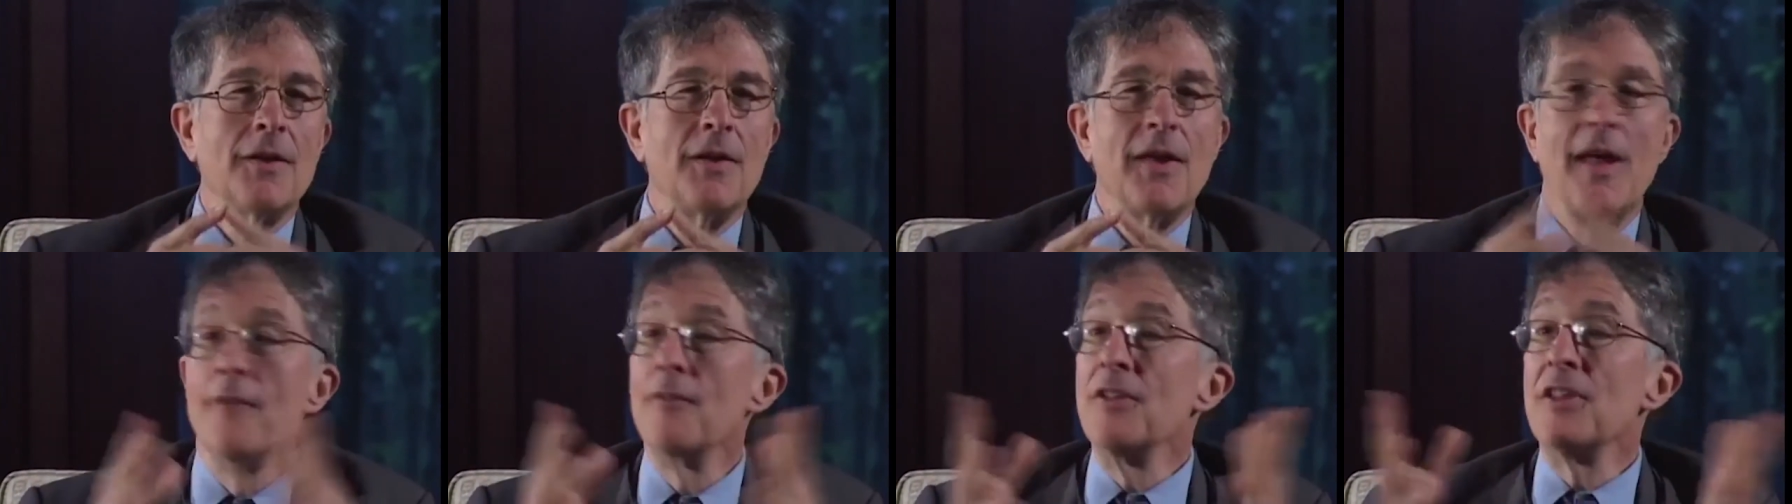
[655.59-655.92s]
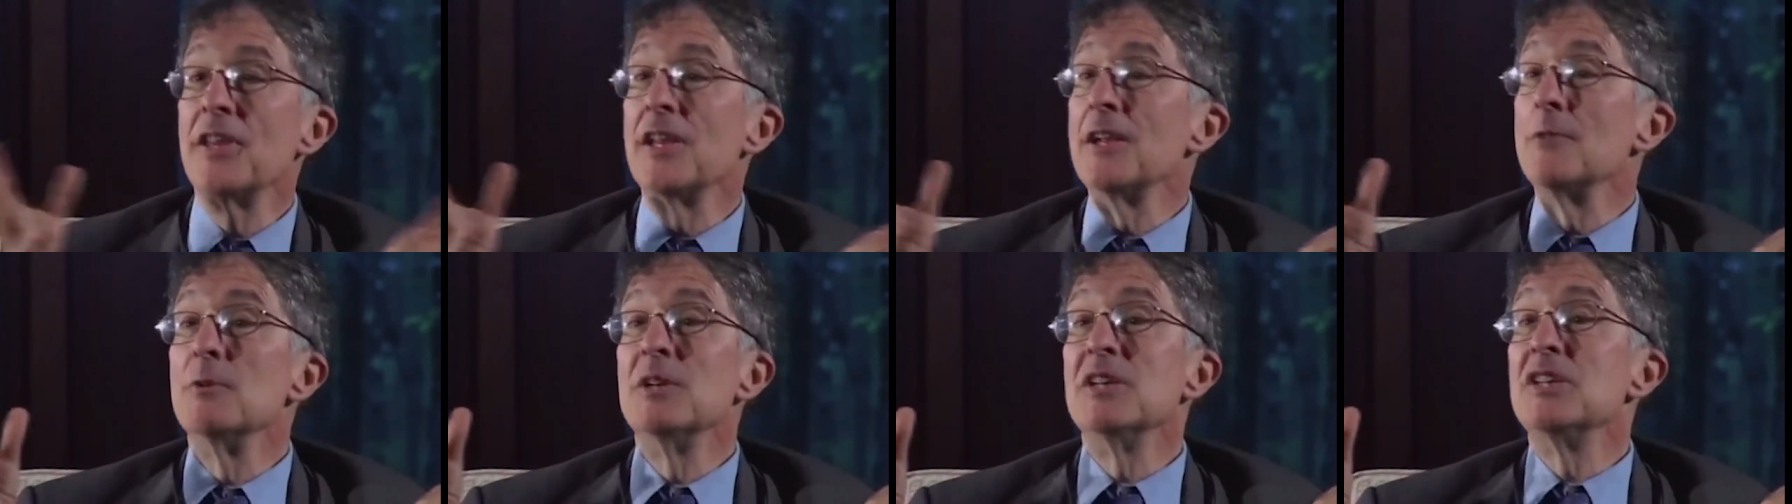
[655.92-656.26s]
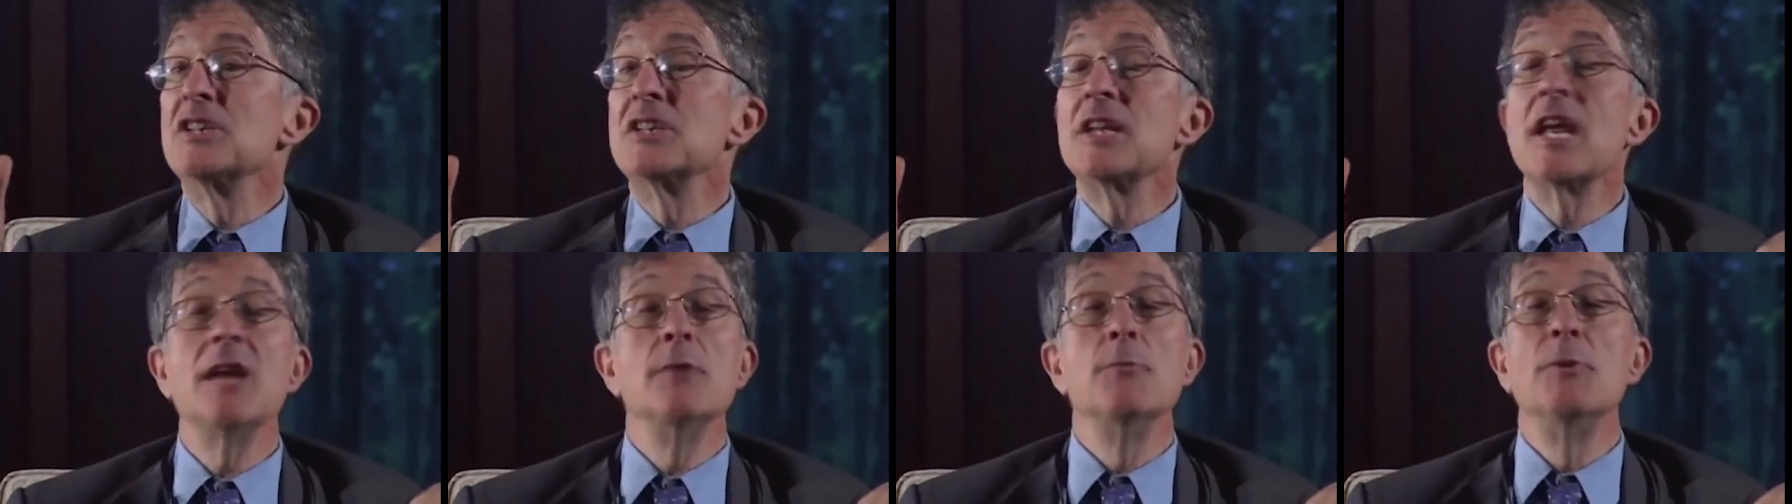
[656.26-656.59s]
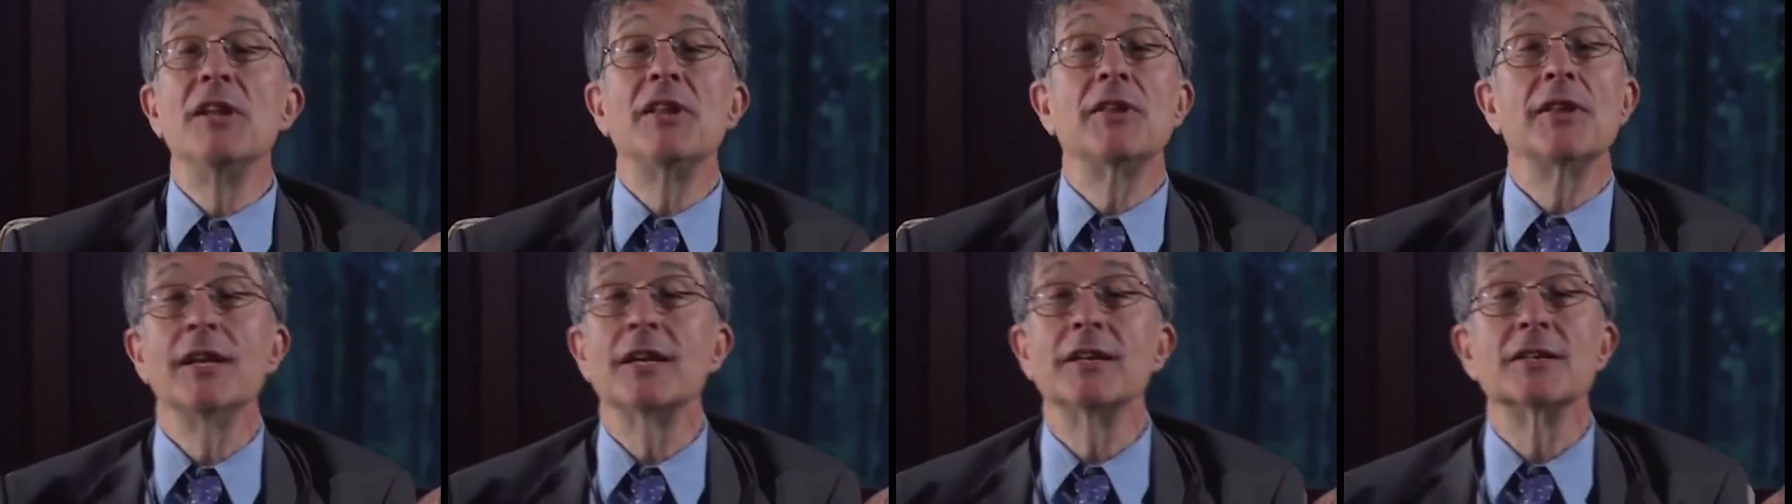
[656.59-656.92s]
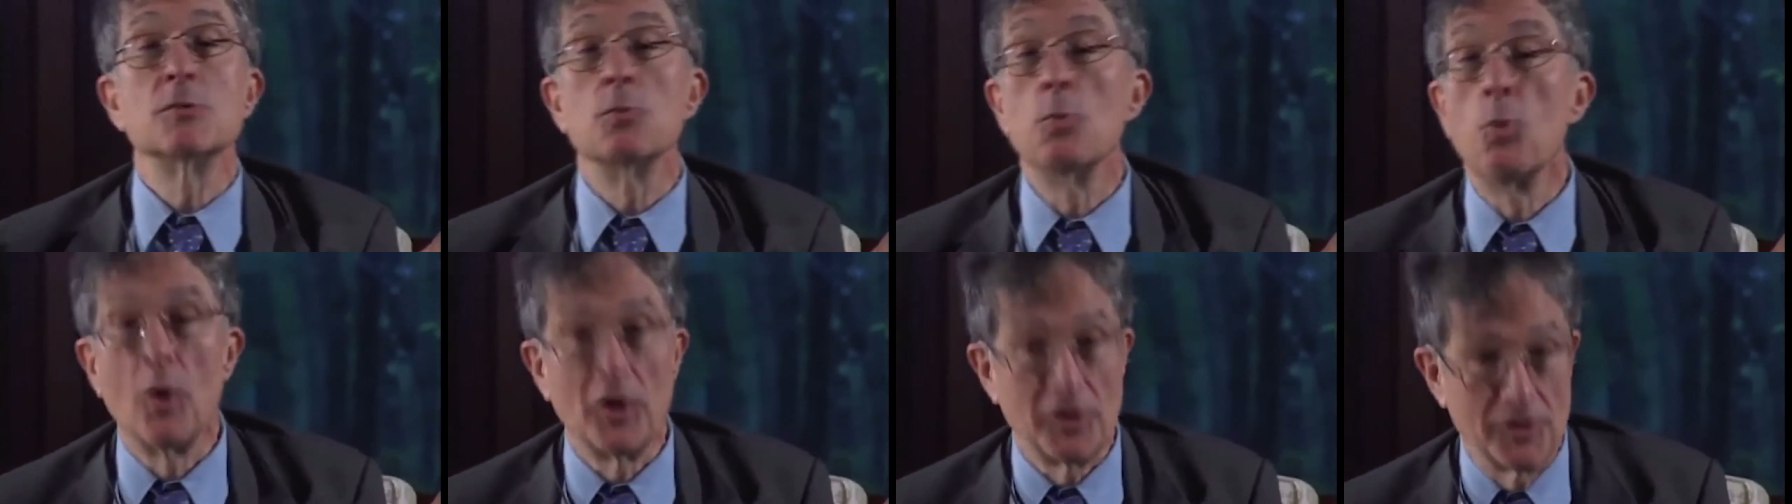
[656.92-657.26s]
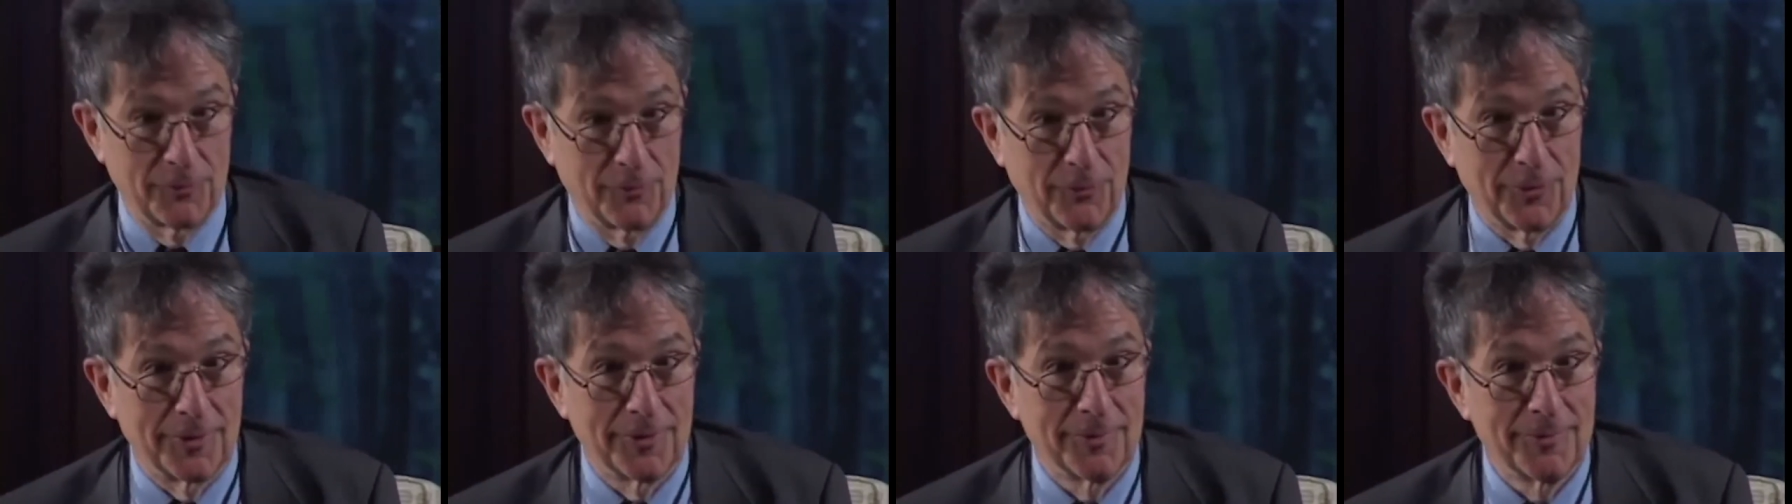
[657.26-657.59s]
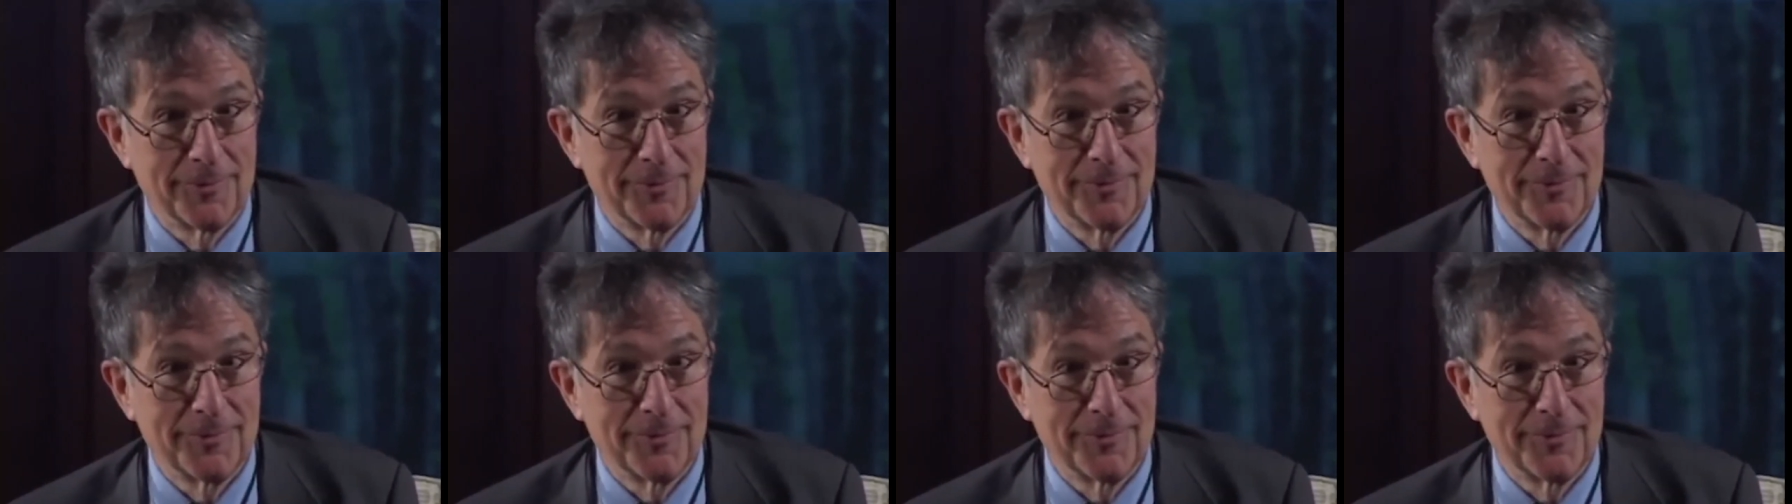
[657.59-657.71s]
everything we say we think is wonderful,